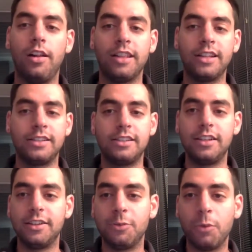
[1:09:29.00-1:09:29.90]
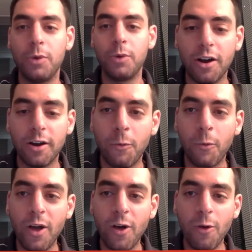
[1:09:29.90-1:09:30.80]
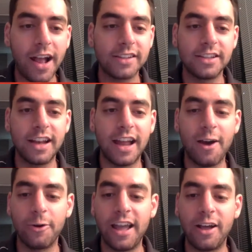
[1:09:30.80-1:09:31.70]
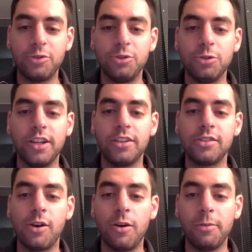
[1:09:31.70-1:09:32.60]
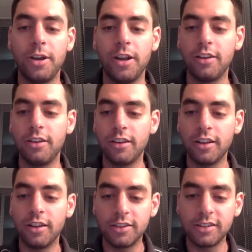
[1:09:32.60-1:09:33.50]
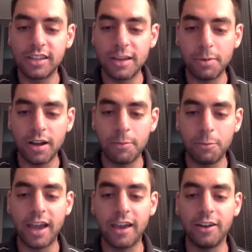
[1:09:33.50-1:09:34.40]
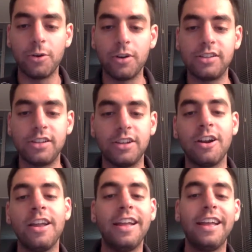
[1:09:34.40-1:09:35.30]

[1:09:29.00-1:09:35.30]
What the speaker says: Let's see. We are well past an hour now, Julian, so I'm going to skip a couple categories here.